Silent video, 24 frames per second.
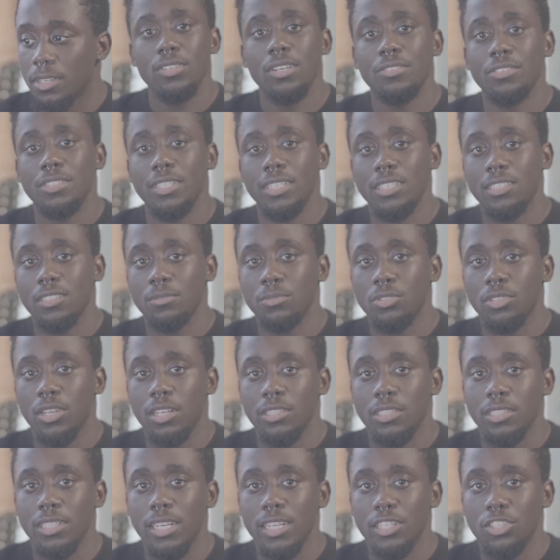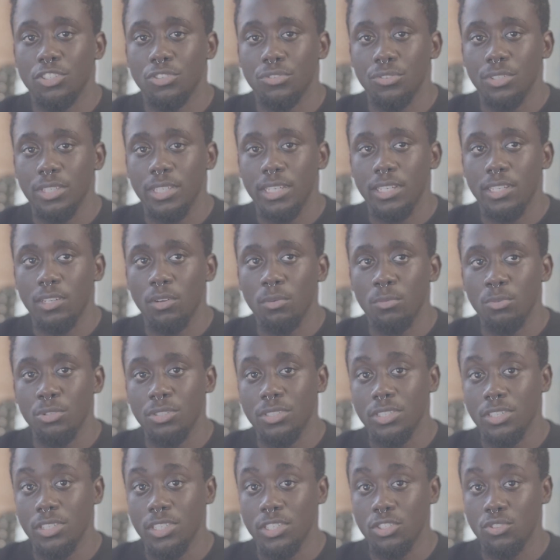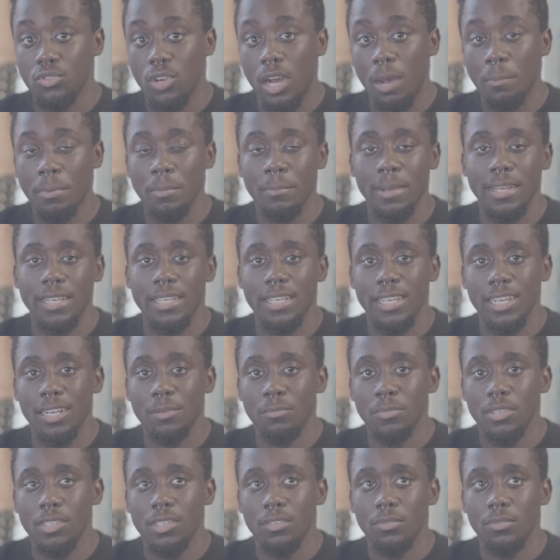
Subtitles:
So after taking some shots of that tree and almost nearly dropping my camera,